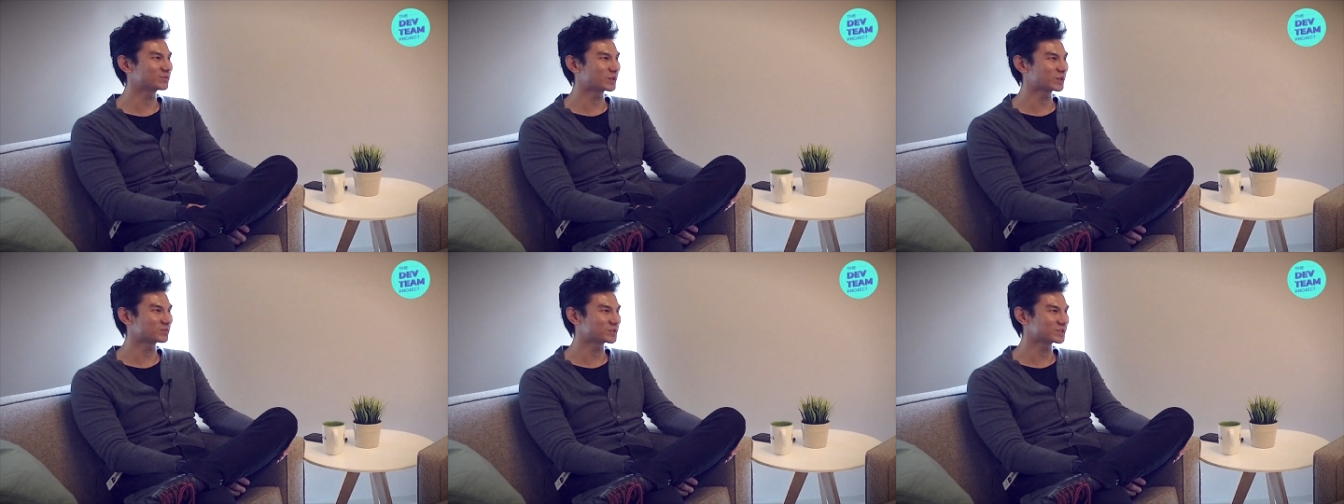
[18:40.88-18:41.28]

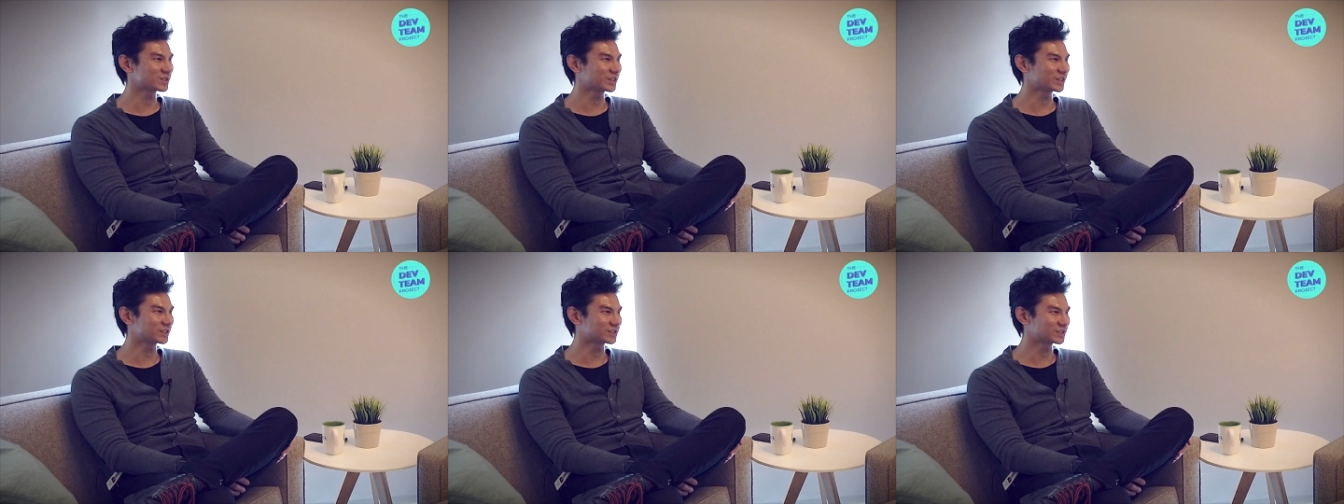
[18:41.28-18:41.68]
can make
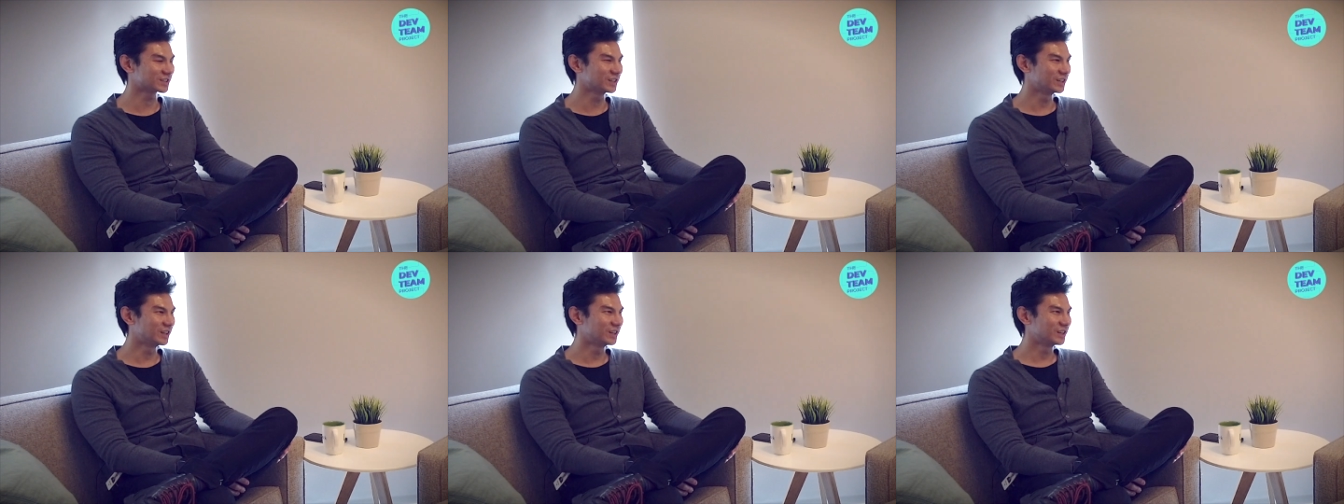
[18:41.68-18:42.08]
mistakes,
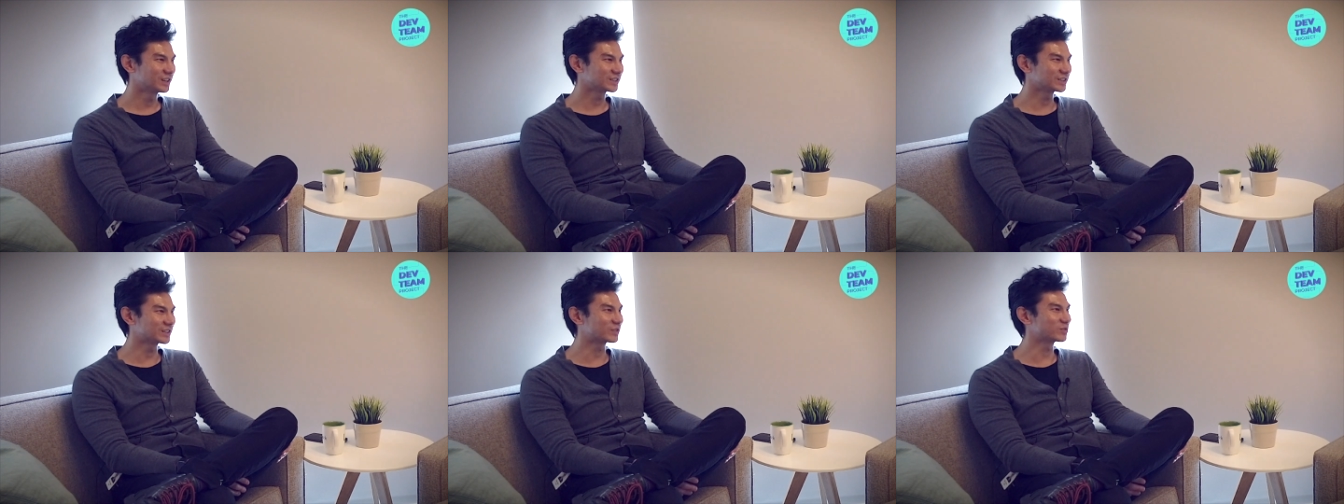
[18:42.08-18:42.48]

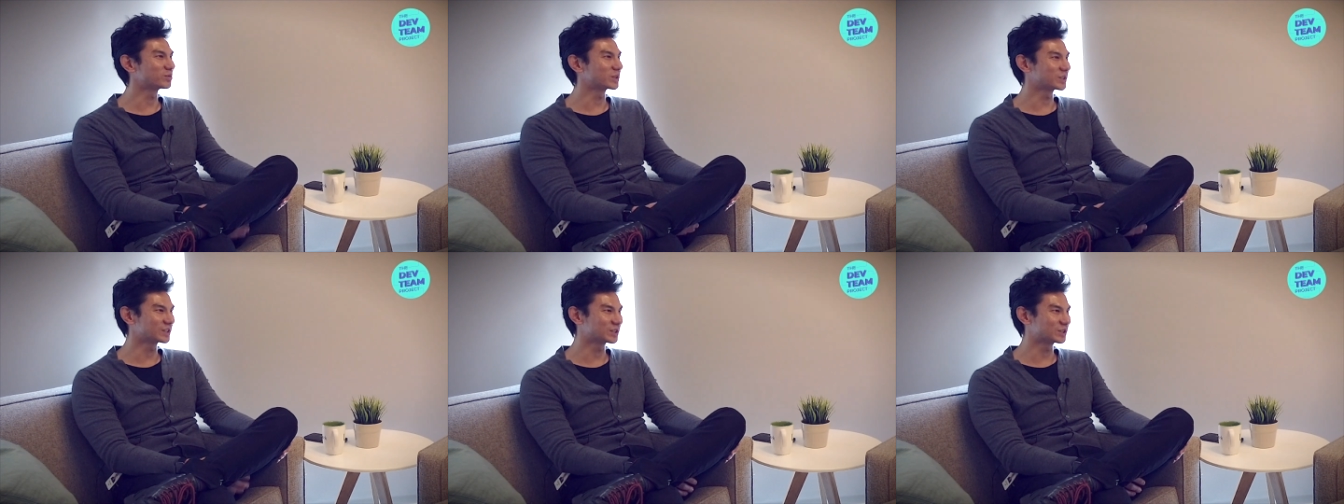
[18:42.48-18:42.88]
then
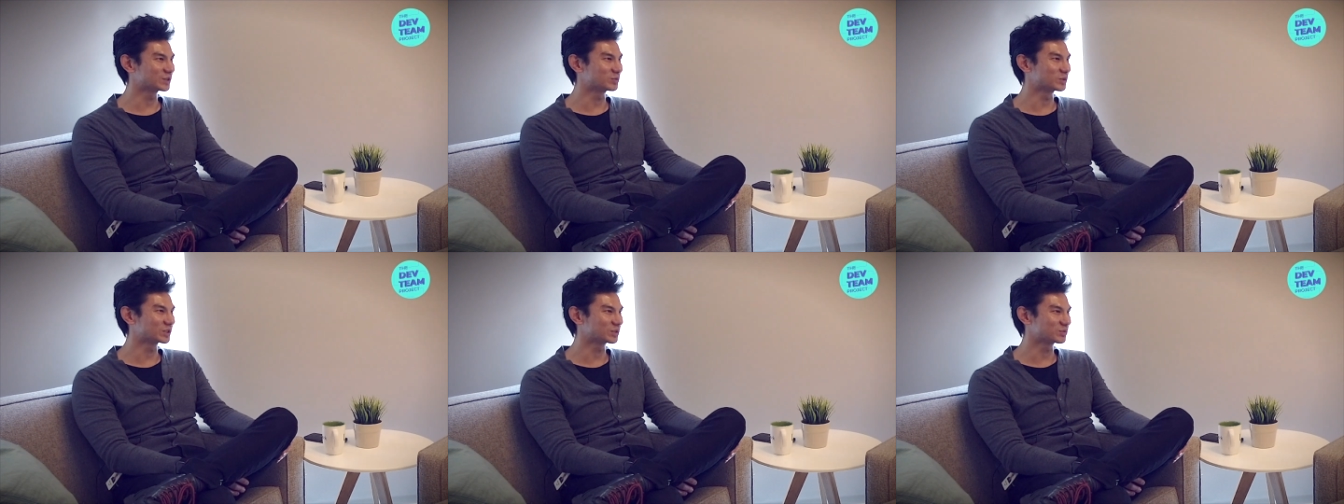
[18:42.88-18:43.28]
everybody can
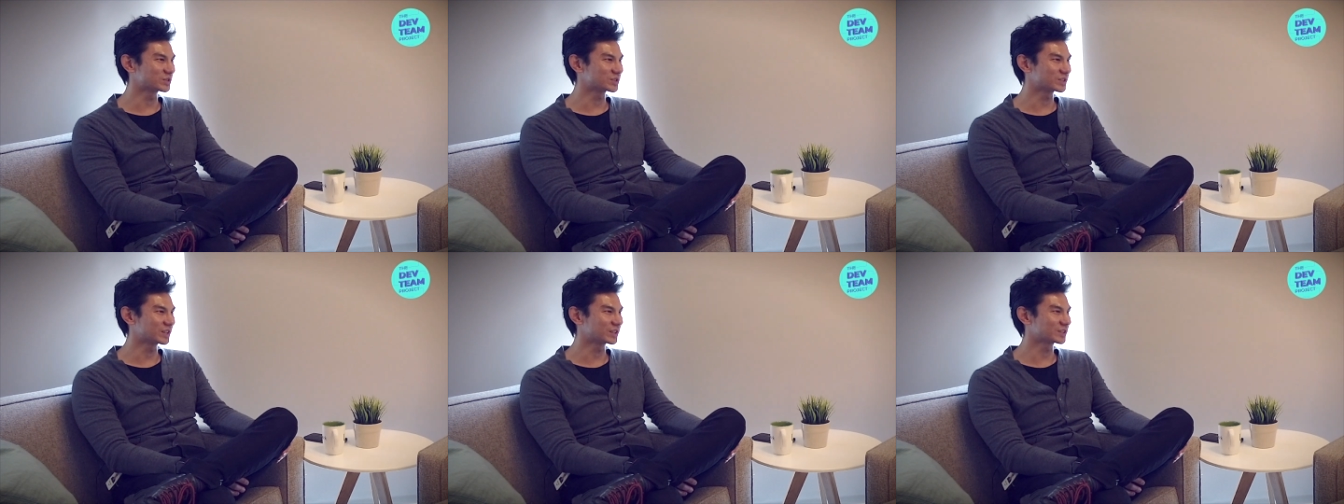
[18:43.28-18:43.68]
admit their
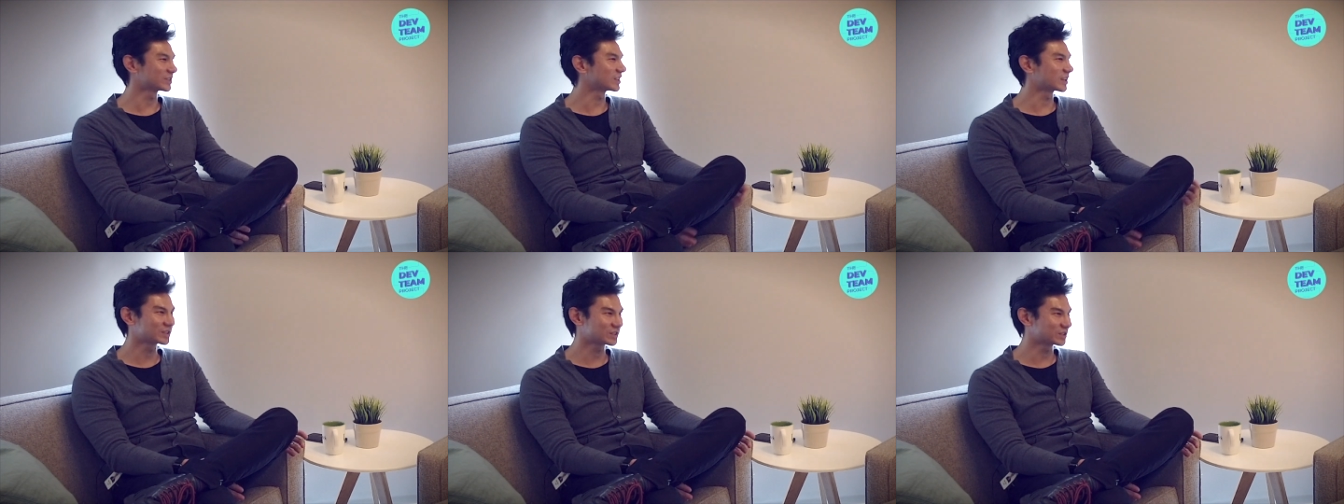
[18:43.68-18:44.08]
mistakes,
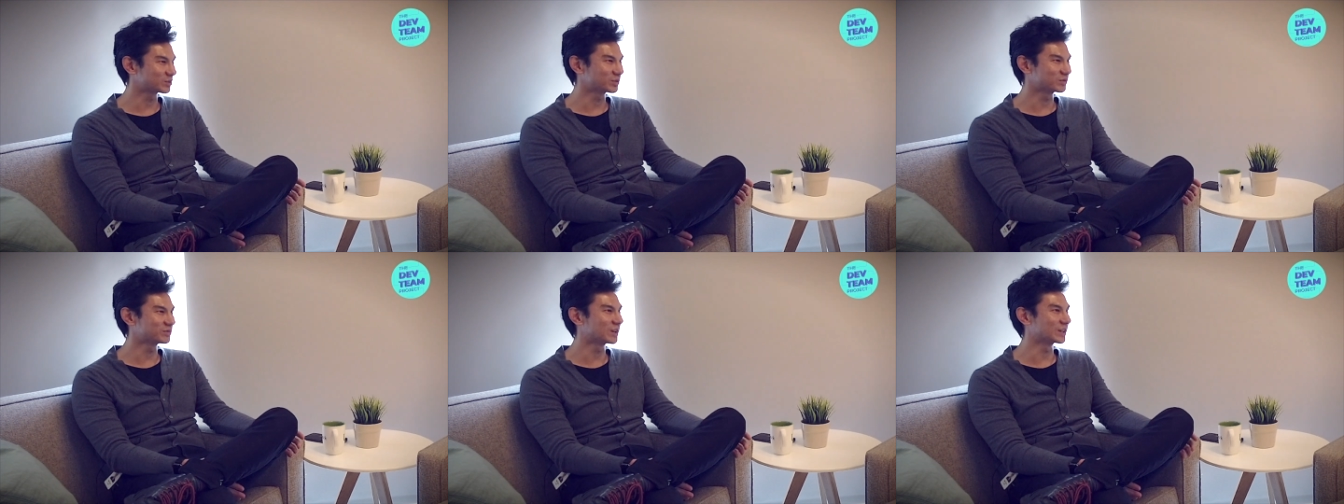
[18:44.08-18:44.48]
and that's
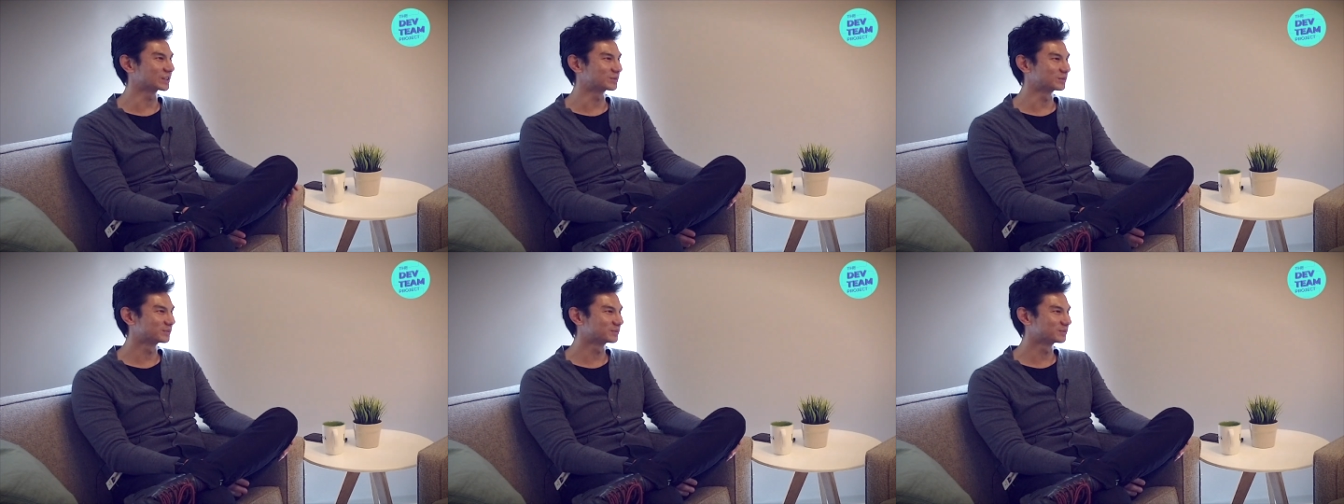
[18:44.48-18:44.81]
going to be fine.